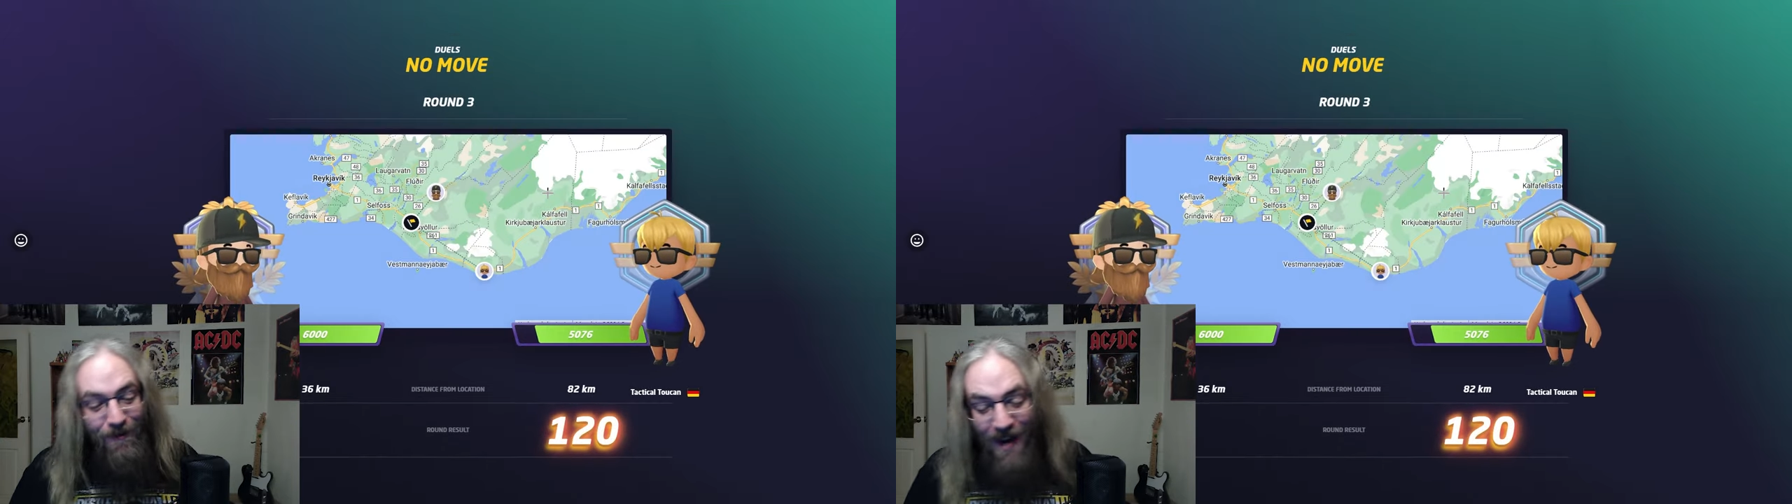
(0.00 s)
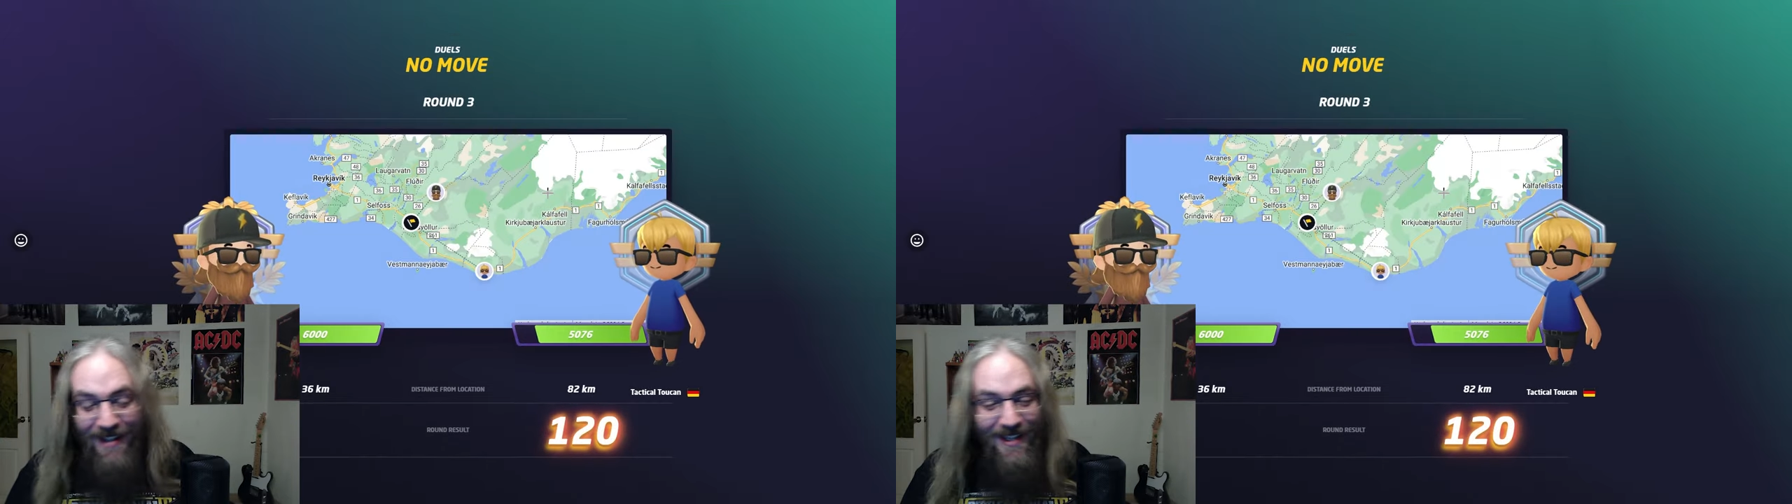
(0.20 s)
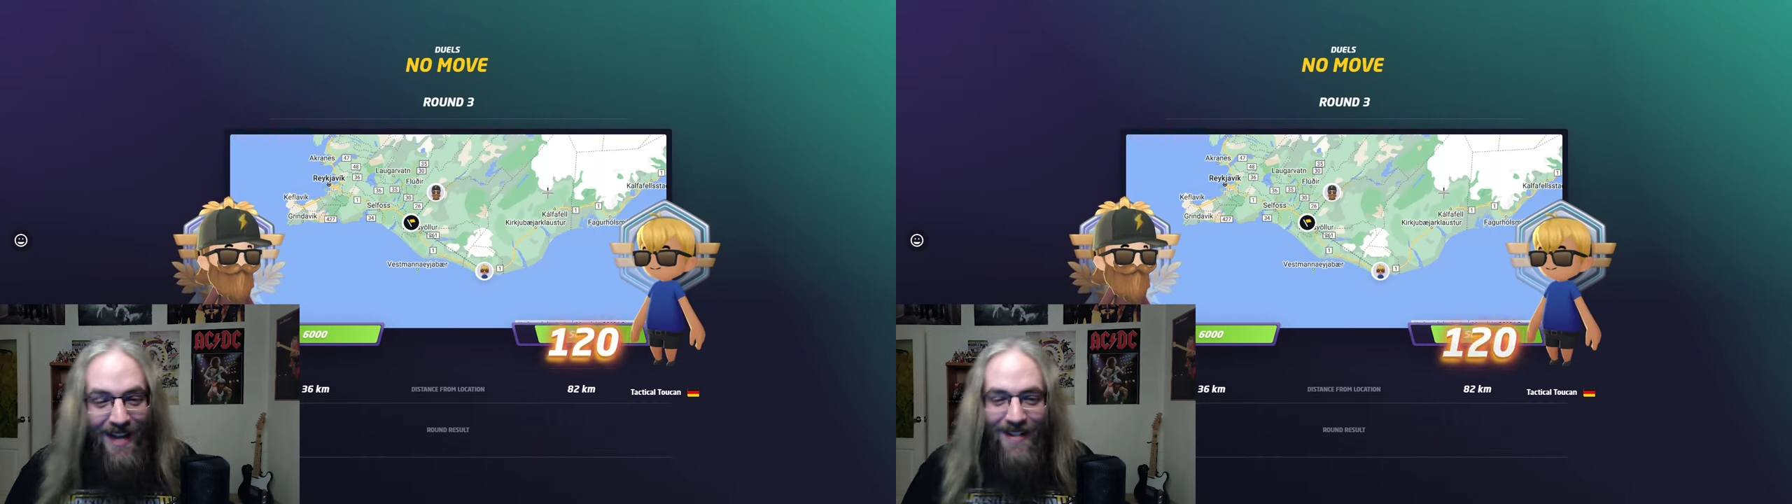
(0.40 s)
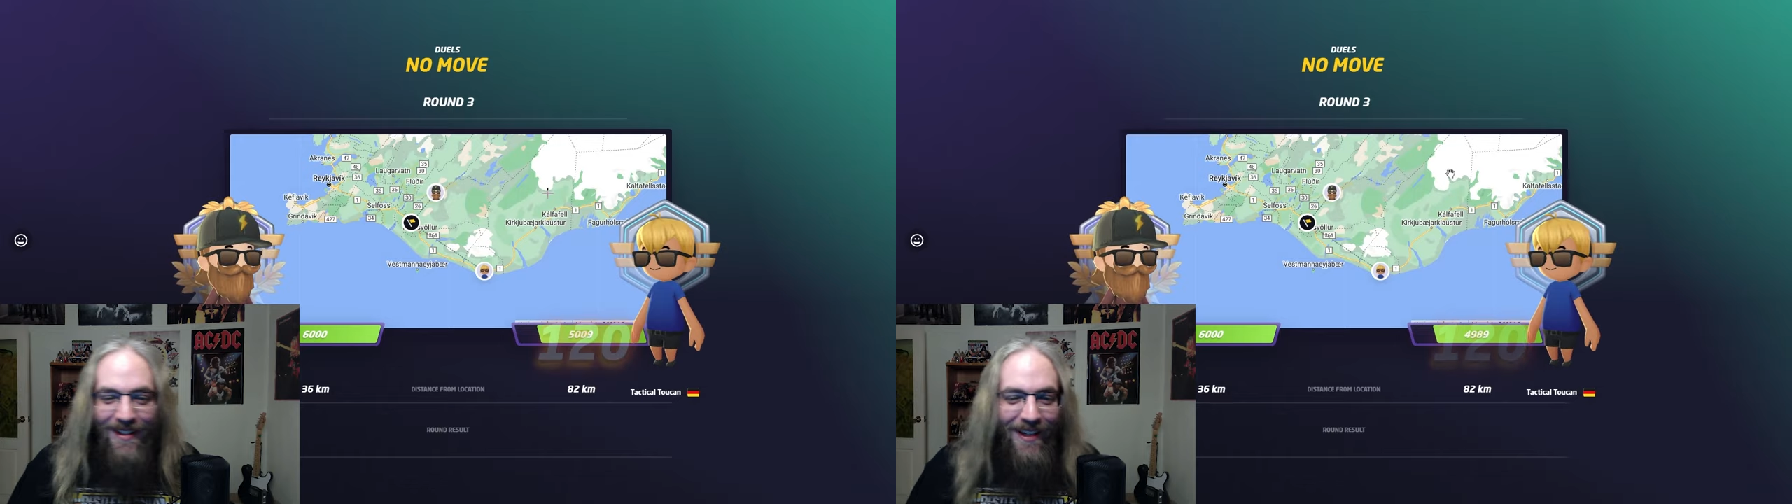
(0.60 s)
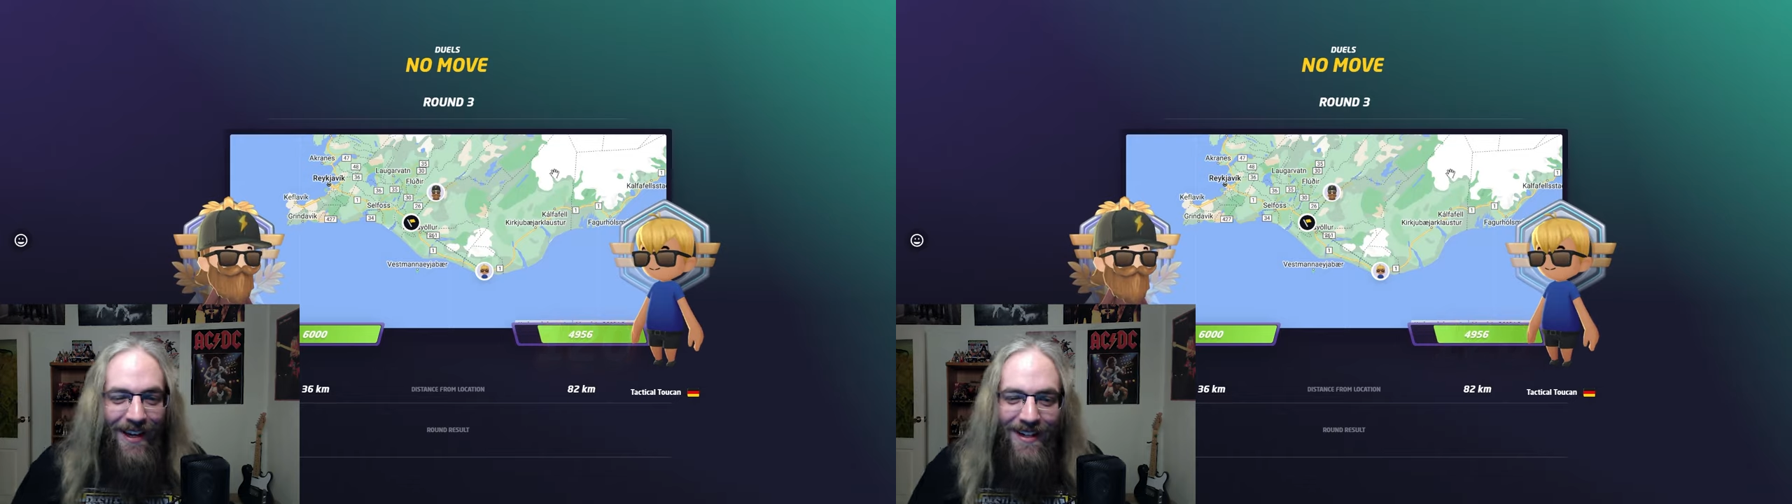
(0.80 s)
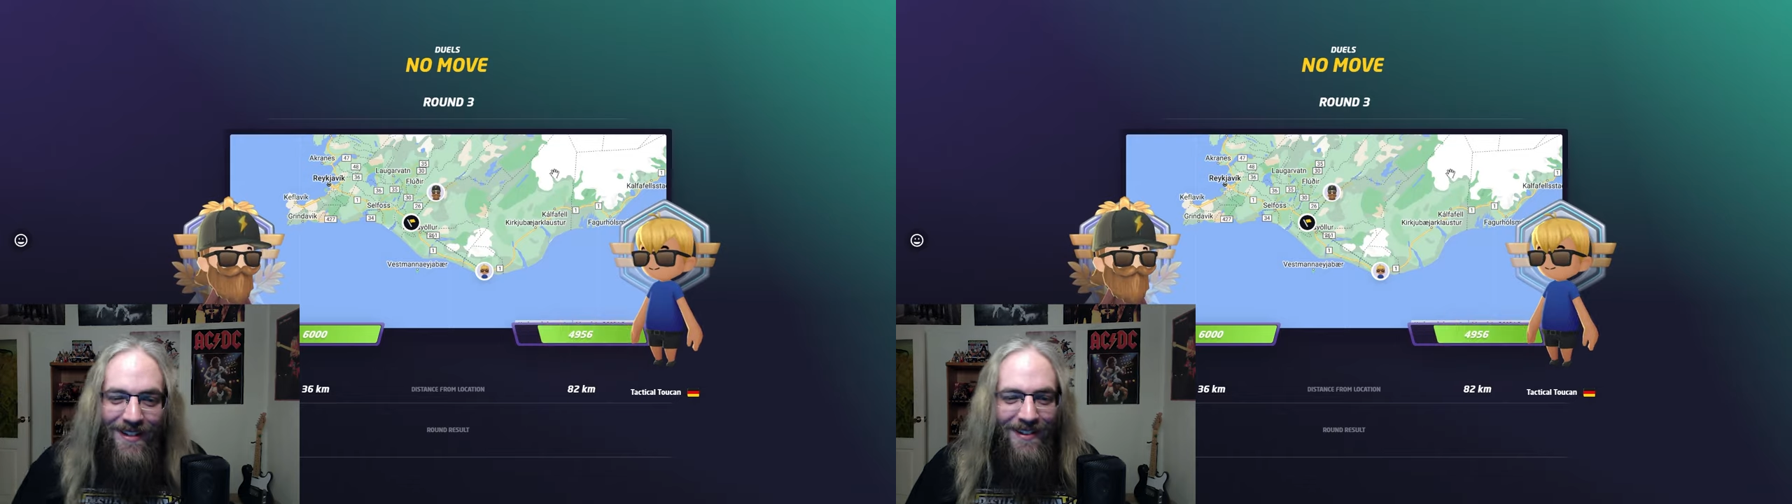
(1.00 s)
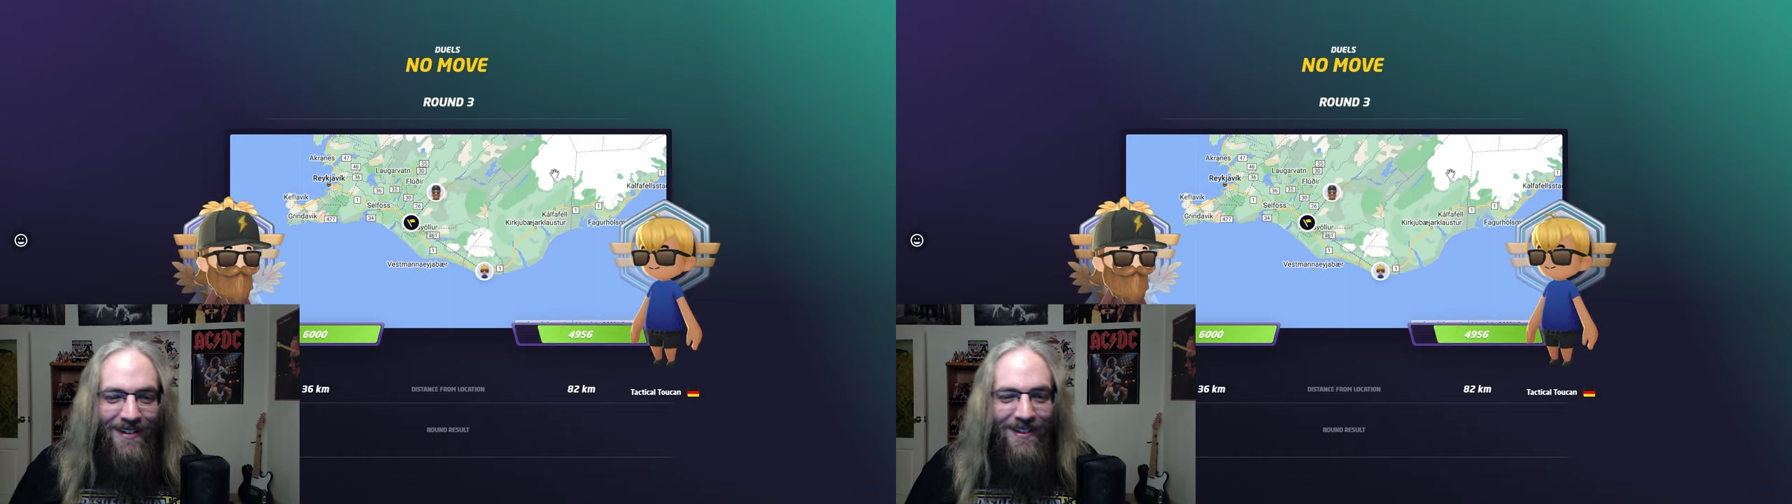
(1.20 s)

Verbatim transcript: fantastic guess.